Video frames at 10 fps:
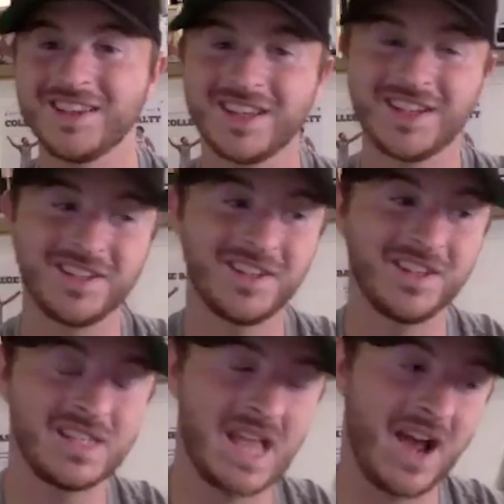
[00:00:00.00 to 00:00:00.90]
then
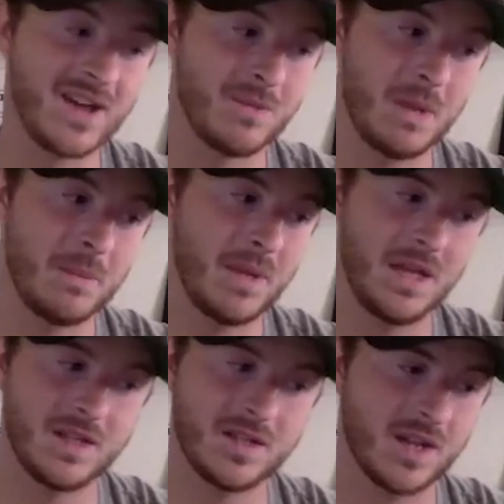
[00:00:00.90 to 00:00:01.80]

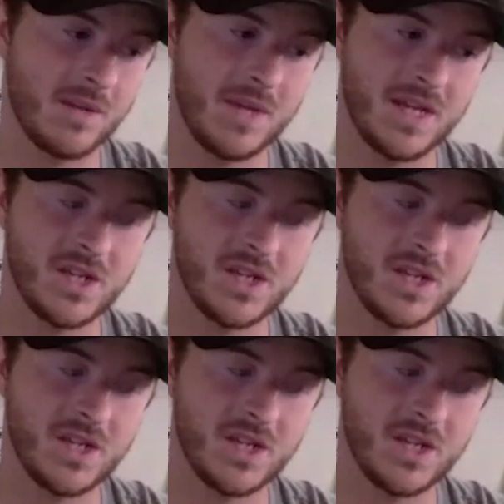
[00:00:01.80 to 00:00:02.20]
it's going to make a